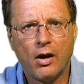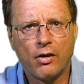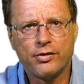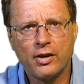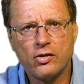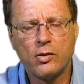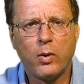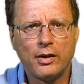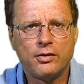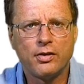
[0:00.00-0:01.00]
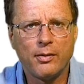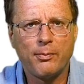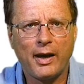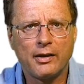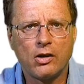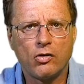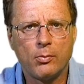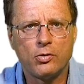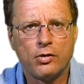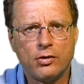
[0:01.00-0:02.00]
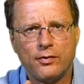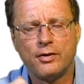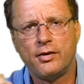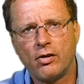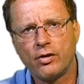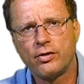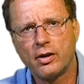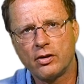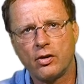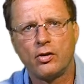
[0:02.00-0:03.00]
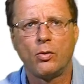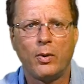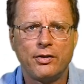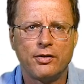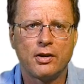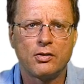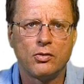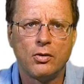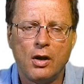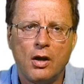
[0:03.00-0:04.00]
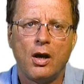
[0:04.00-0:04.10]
are essentially one-time pad encryptions of the 0 signal and the 1 signal,